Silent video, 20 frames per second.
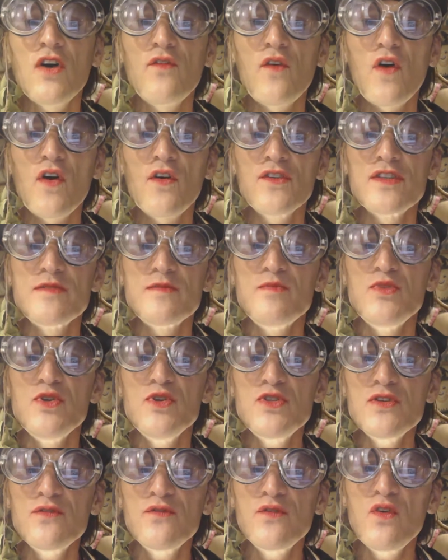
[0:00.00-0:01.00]
of
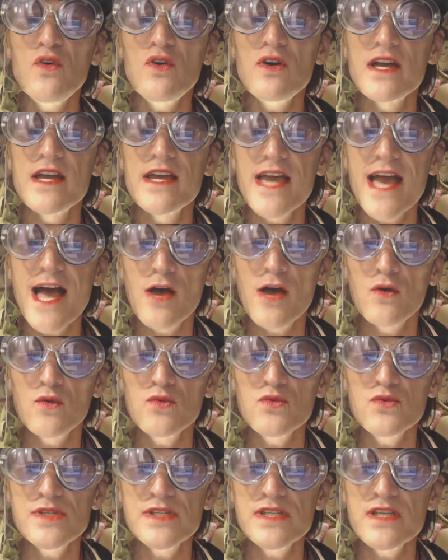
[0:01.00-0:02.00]
beautiful
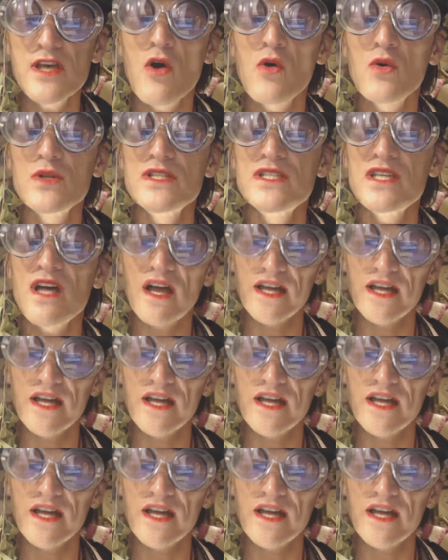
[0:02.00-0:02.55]
gowns on